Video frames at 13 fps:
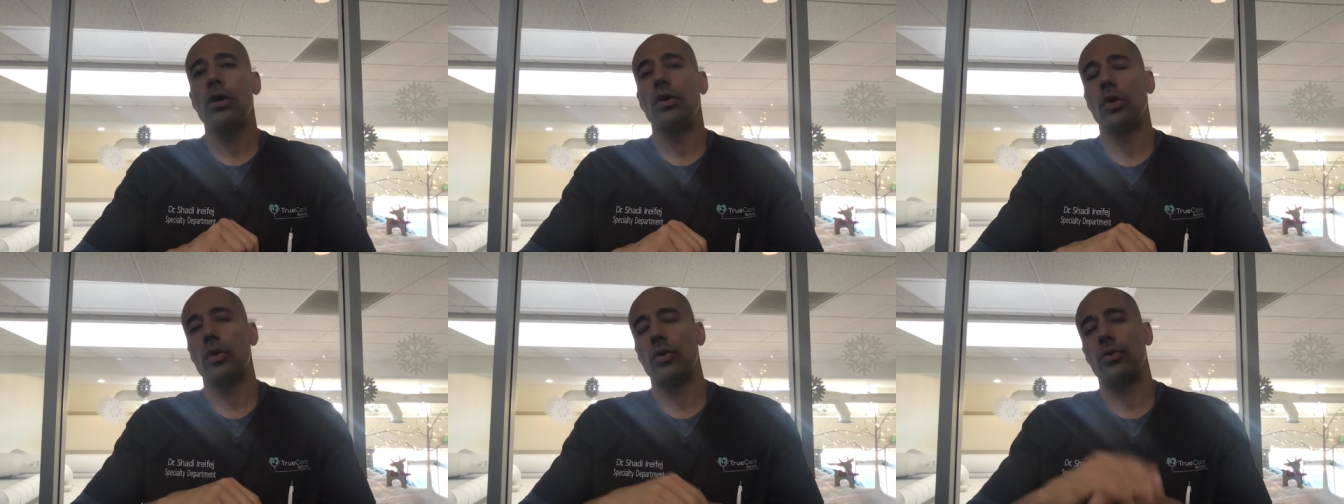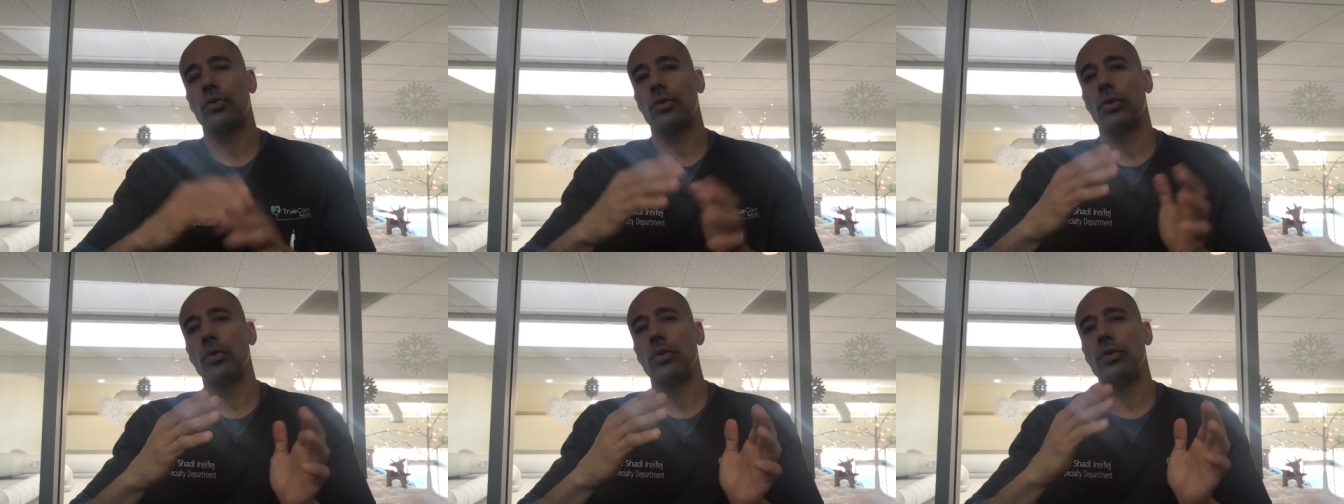You go
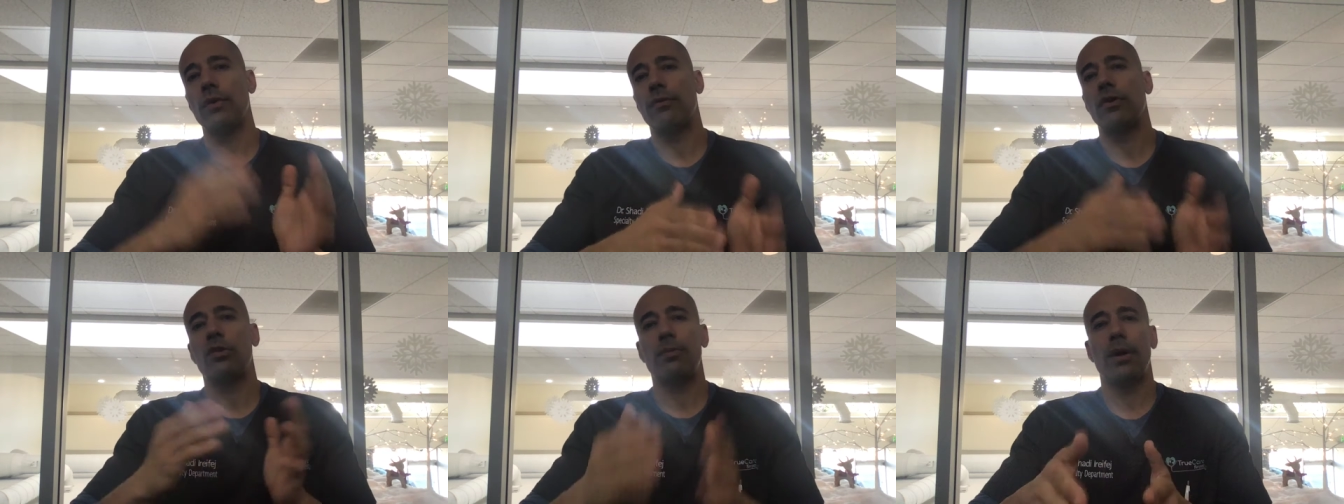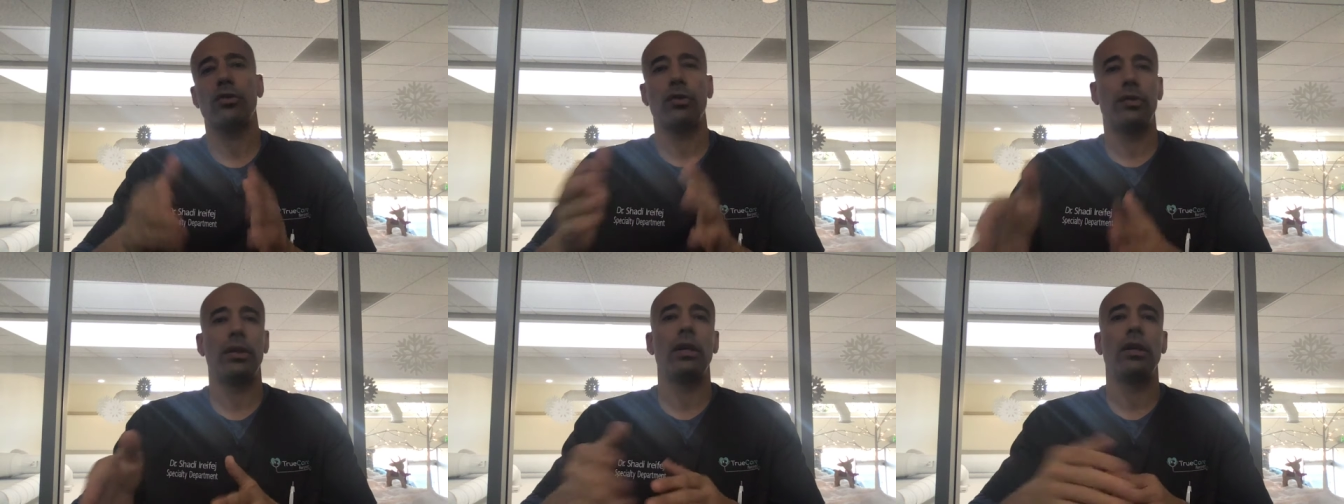through different
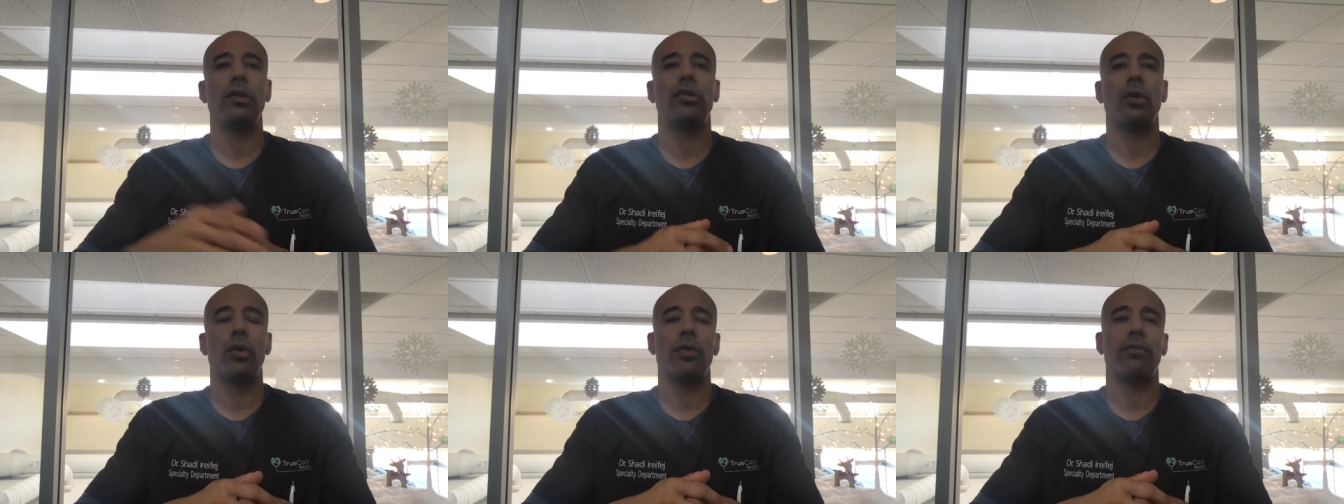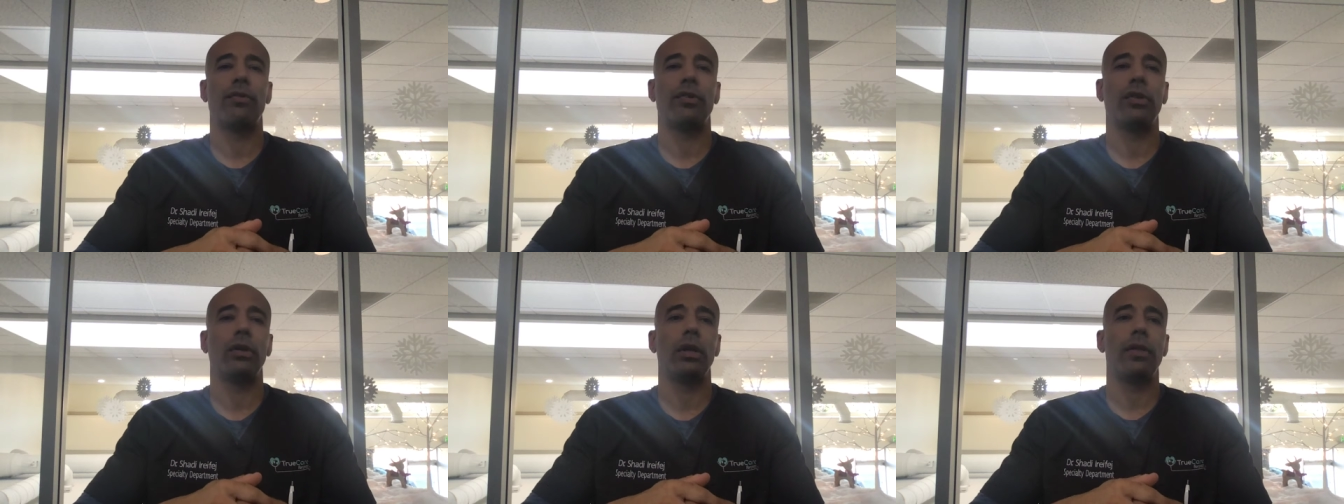specialties. So the
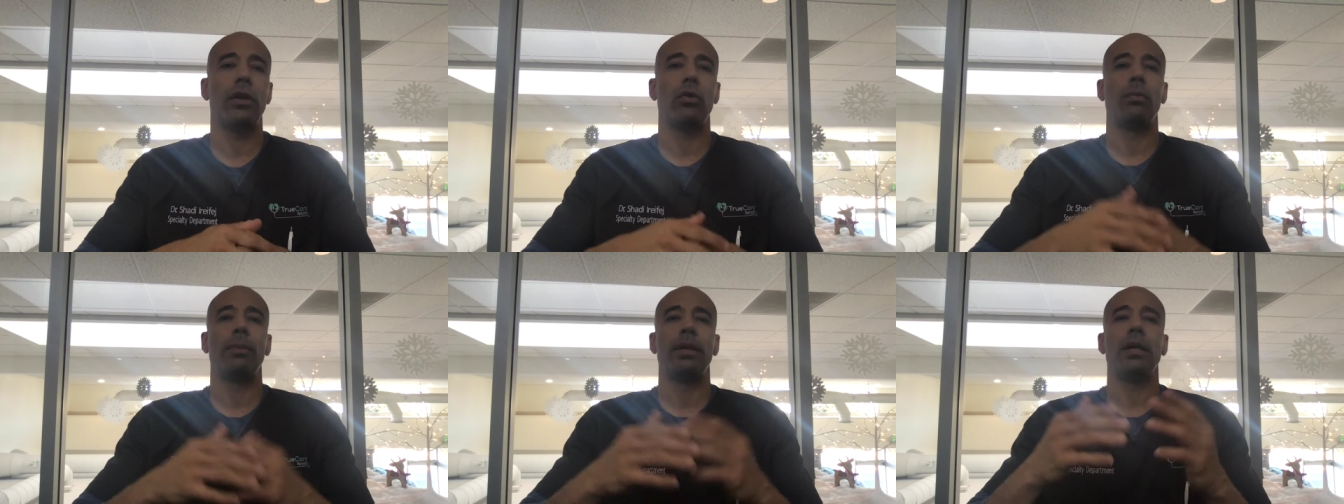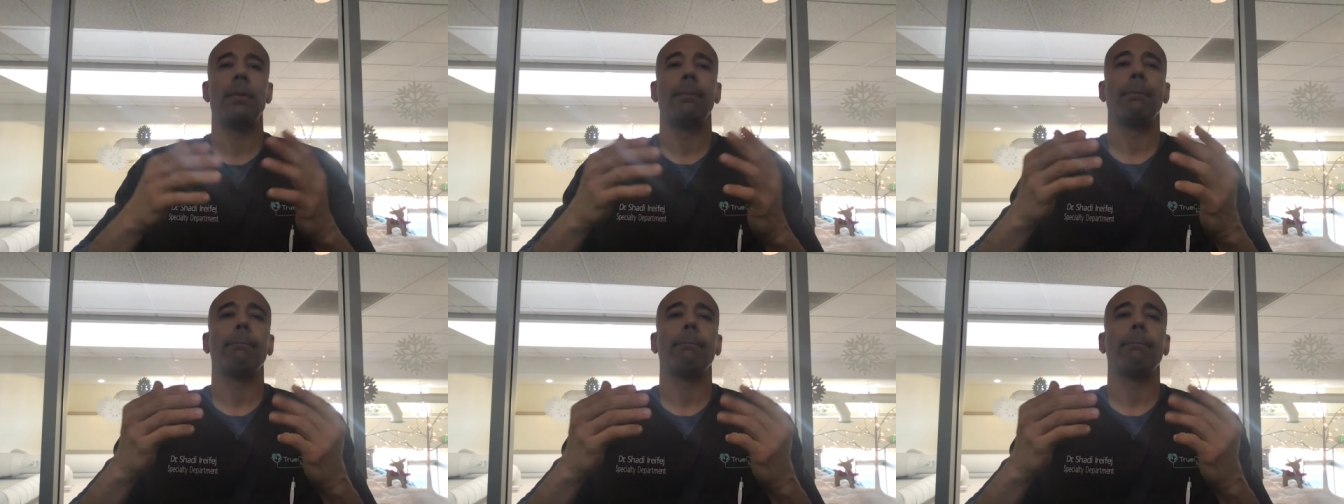facility that you'll be